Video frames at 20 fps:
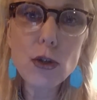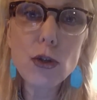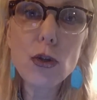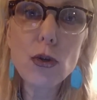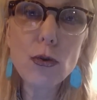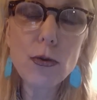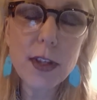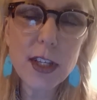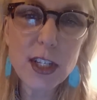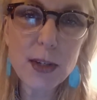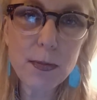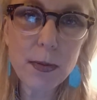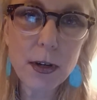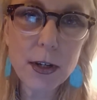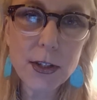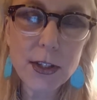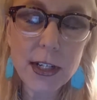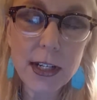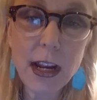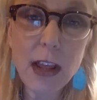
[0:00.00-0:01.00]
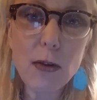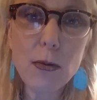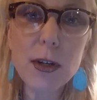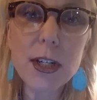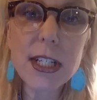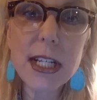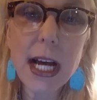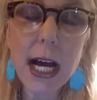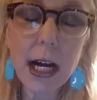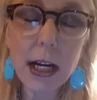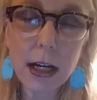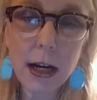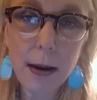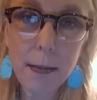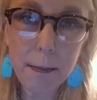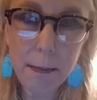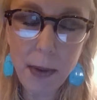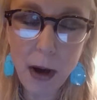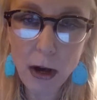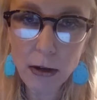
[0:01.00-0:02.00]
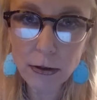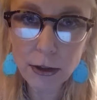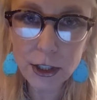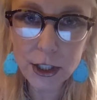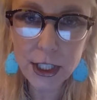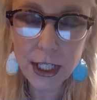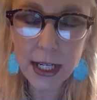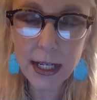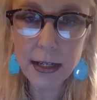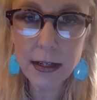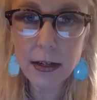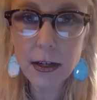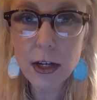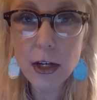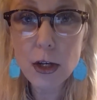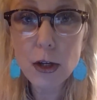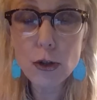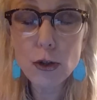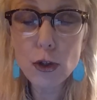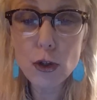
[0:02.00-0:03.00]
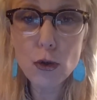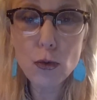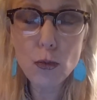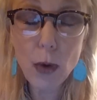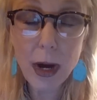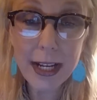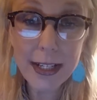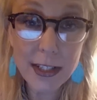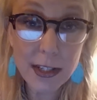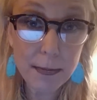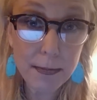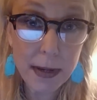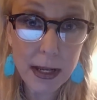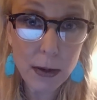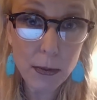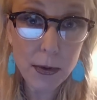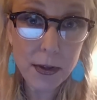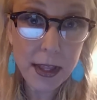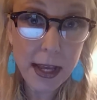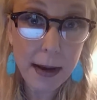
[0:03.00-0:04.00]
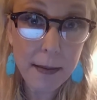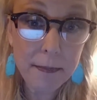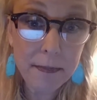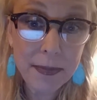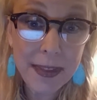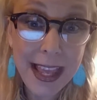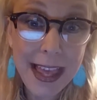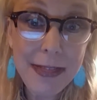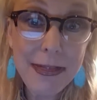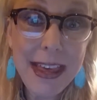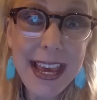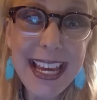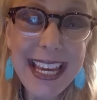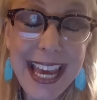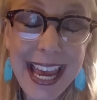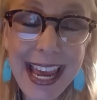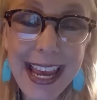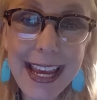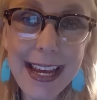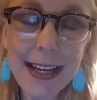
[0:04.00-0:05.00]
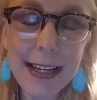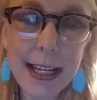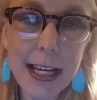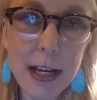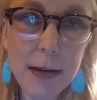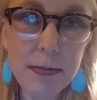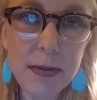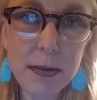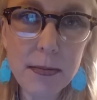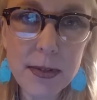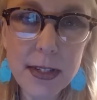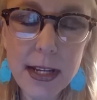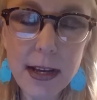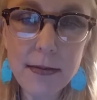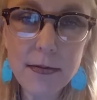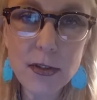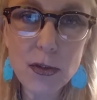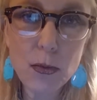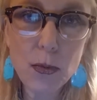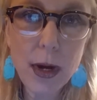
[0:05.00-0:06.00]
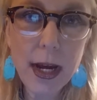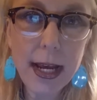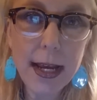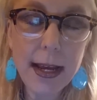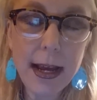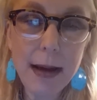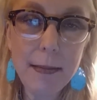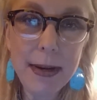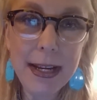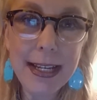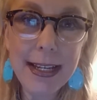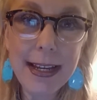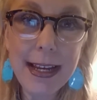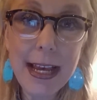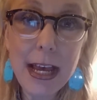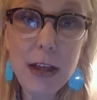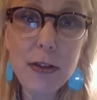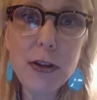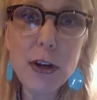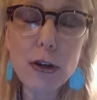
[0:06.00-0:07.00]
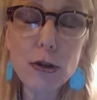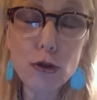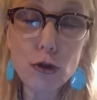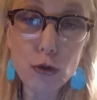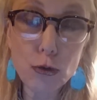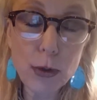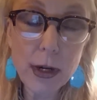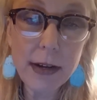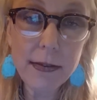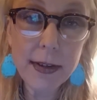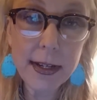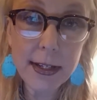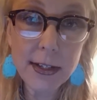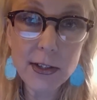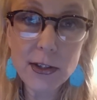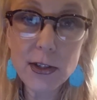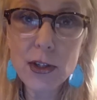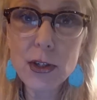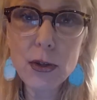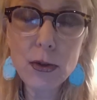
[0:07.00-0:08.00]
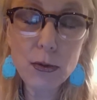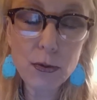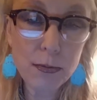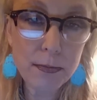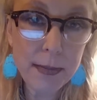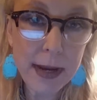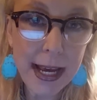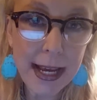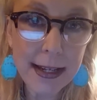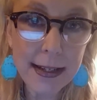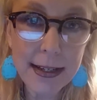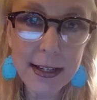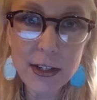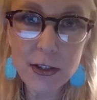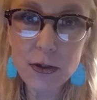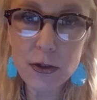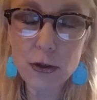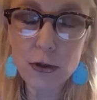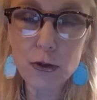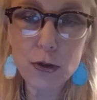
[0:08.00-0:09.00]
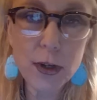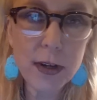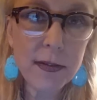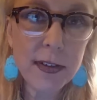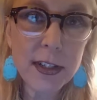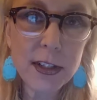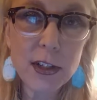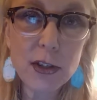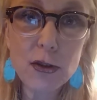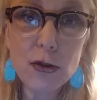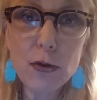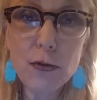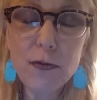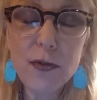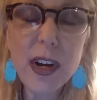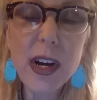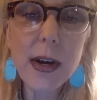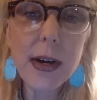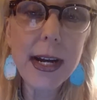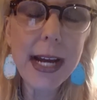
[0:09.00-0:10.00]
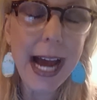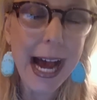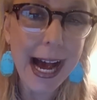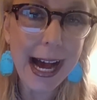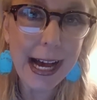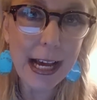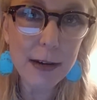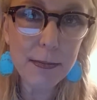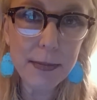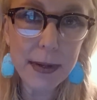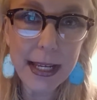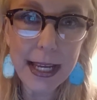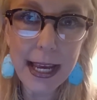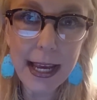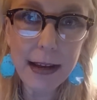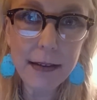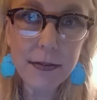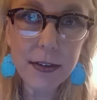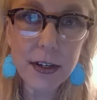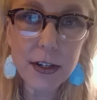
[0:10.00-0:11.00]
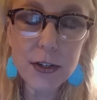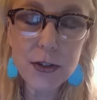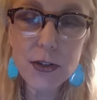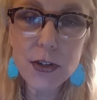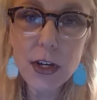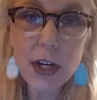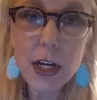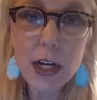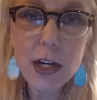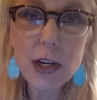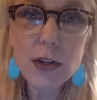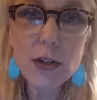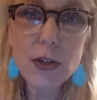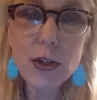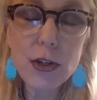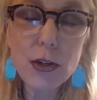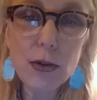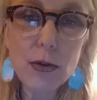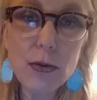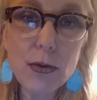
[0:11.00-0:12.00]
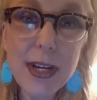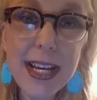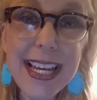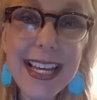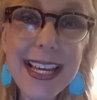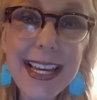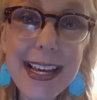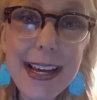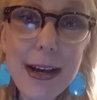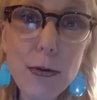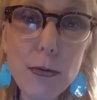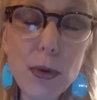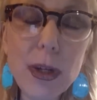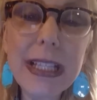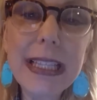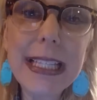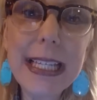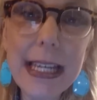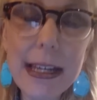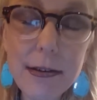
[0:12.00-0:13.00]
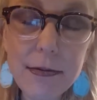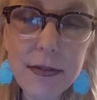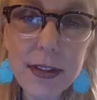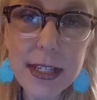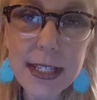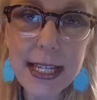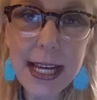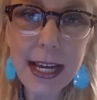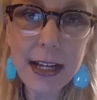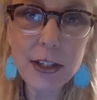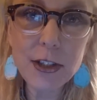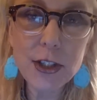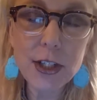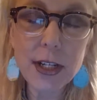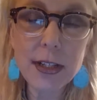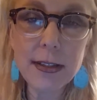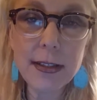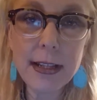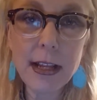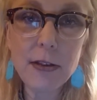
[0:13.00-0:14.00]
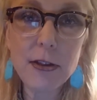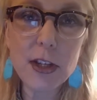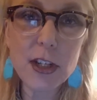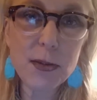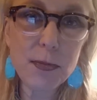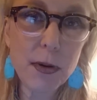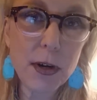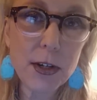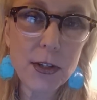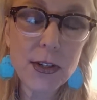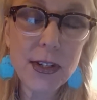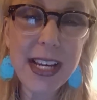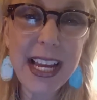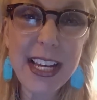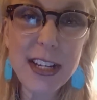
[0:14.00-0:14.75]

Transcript: to this person. In other words, a compulsion to want to be with them, they can't keep themselves away. I mean, they're driven to madness. They're driven to do very odd behaviors to relieve the tension that this person